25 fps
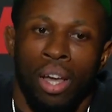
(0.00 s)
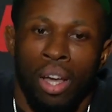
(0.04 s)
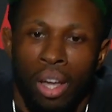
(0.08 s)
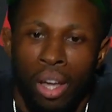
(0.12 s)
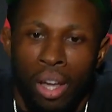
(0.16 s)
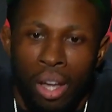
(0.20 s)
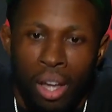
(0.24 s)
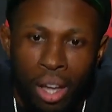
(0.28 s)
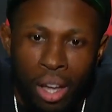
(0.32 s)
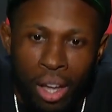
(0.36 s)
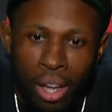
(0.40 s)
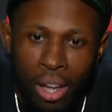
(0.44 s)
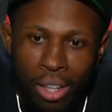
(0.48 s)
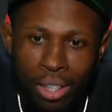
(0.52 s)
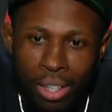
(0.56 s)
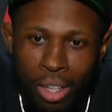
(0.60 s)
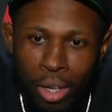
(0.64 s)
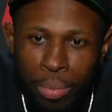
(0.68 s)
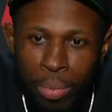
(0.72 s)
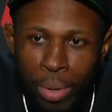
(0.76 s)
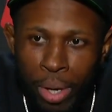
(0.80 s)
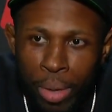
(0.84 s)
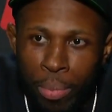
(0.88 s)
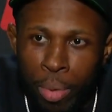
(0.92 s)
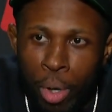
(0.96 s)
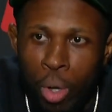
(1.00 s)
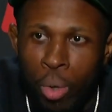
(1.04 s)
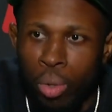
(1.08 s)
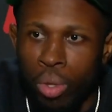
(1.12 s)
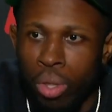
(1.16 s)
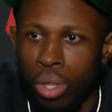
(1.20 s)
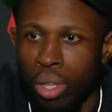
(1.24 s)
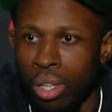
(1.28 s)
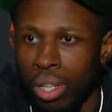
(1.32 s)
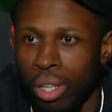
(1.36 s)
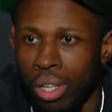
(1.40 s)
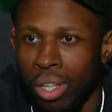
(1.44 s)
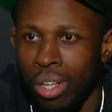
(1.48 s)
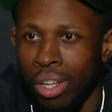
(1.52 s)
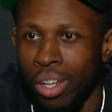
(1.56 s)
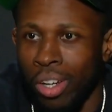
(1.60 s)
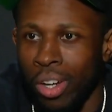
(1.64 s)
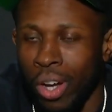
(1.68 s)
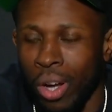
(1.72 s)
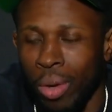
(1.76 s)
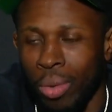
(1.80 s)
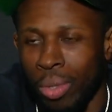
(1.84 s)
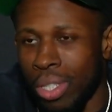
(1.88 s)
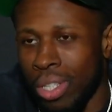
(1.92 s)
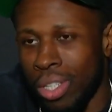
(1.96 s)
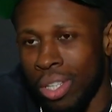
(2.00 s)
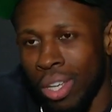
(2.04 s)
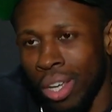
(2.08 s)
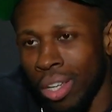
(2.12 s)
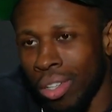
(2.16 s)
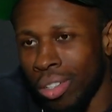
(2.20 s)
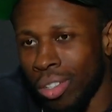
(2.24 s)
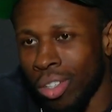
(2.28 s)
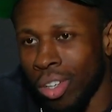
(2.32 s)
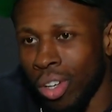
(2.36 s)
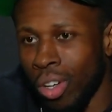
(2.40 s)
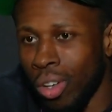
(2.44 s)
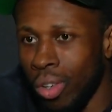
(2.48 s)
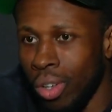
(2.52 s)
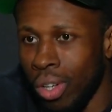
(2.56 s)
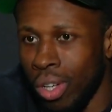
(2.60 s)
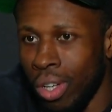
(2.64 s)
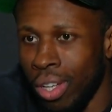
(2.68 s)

A little bit of both. You know, I was sick, so